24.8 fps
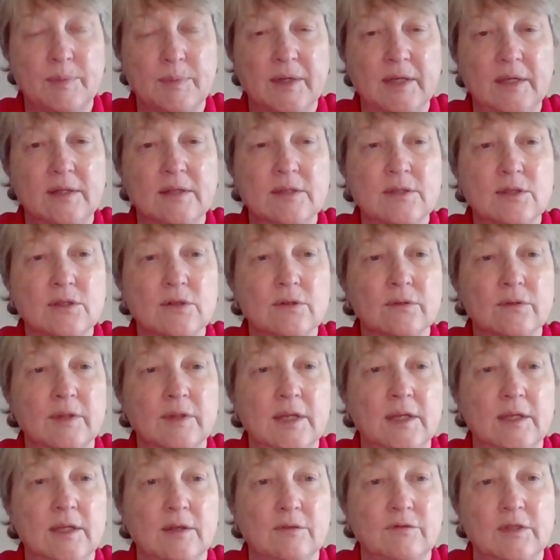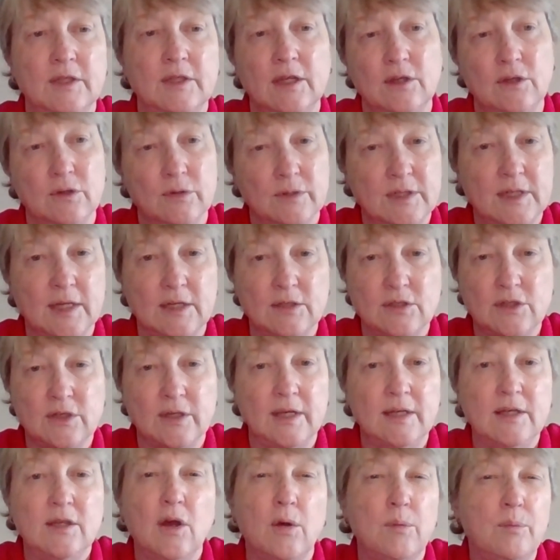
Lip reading: but it is certainly enough to get your attention.